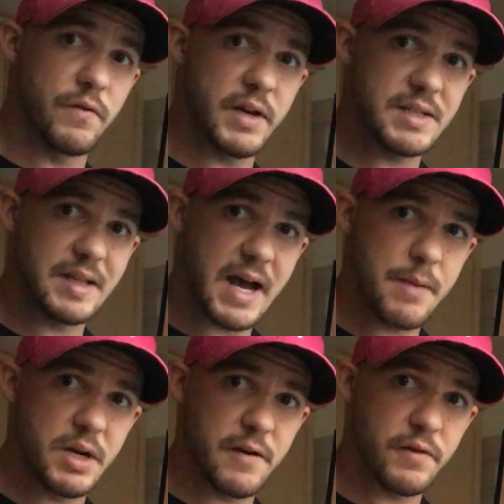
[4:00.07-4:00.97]
invest
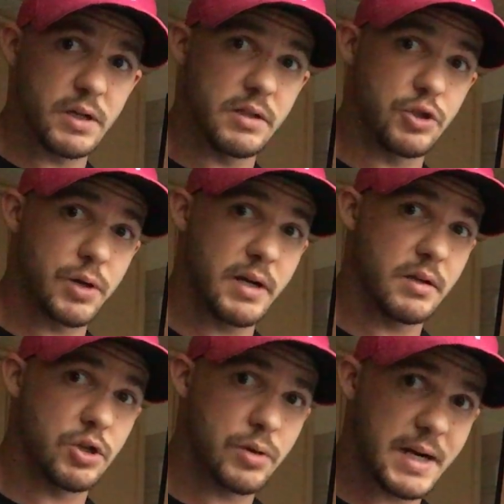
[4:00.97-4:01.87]
time and effort into
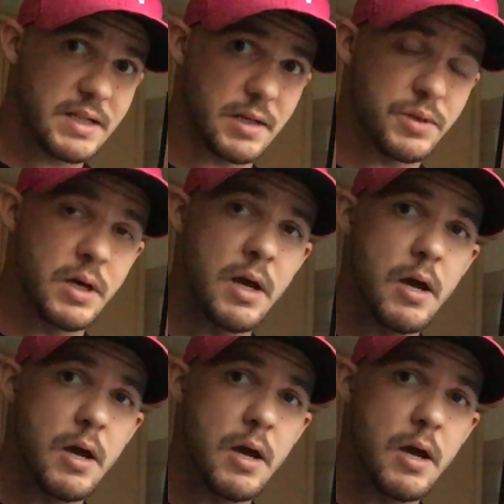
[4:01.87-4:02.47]
training the triceps